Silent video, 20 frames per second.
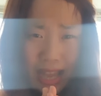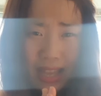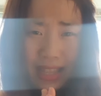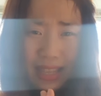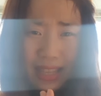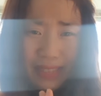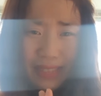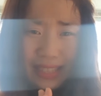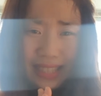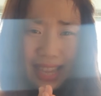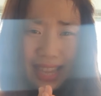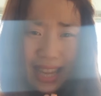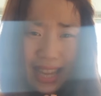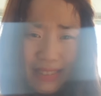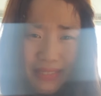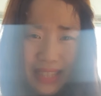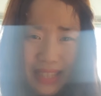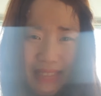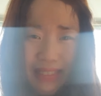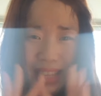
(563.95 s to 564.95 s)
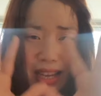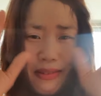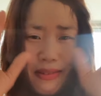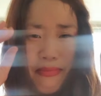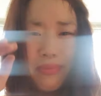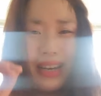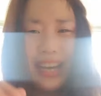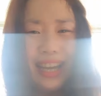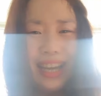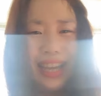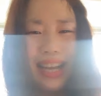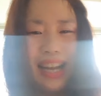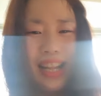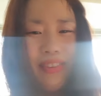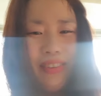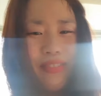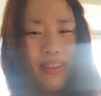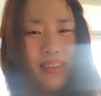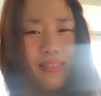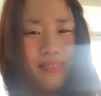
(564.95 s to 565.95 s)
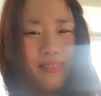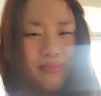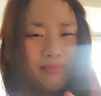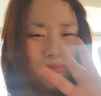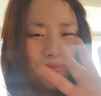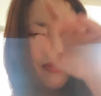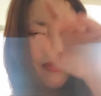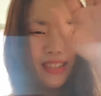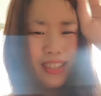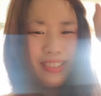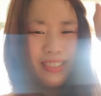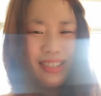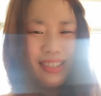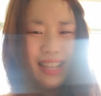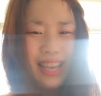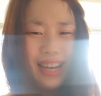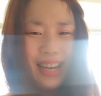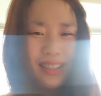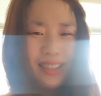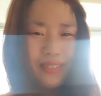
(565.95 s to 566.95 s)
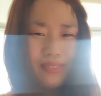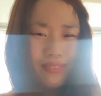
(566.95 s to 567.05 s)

Namaste. Kamsahamnida. Bye. I love you. Talk to you later.